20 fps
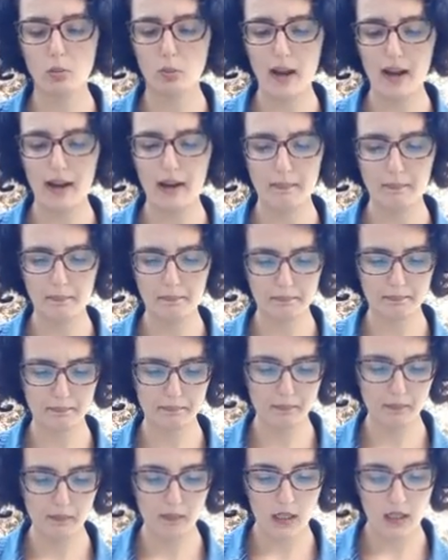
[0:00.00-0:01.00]
away.
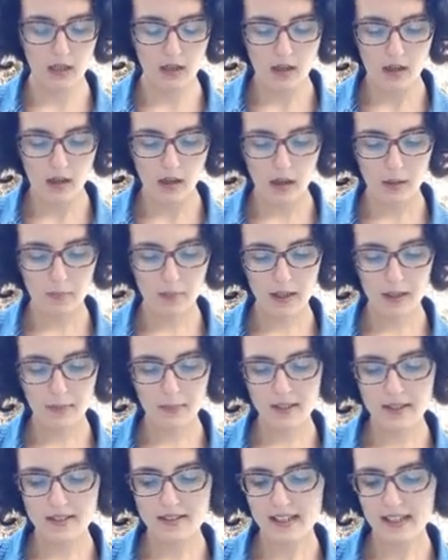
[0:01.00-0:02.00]
A
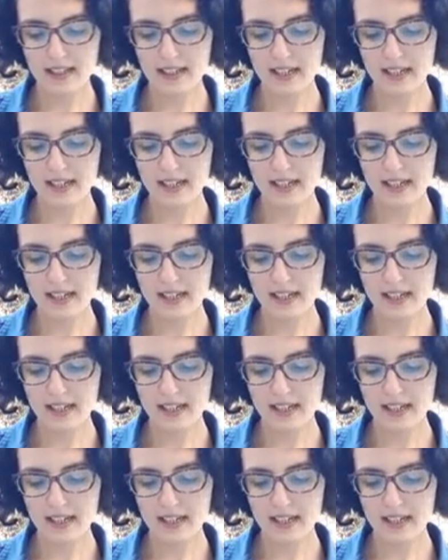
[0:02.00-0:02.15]
baby is like